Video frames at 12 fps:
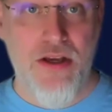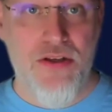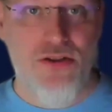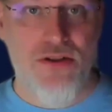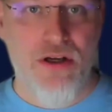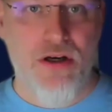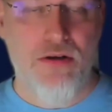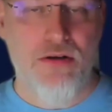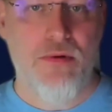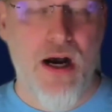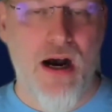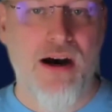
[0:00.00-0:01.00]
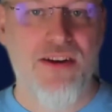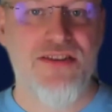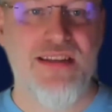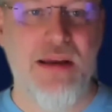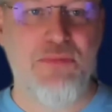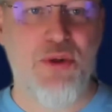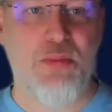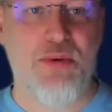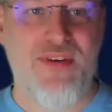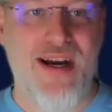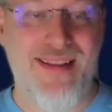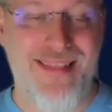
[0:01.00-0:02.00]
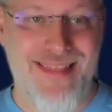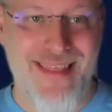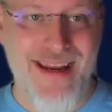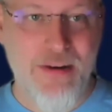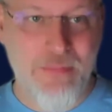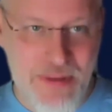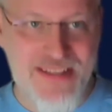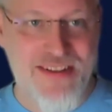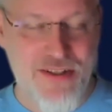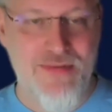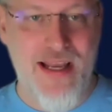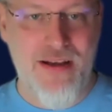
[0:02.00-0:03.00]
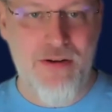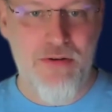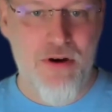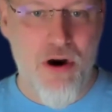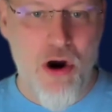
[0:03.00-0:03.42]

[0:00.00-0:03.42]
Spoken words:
So ask them to provide their business value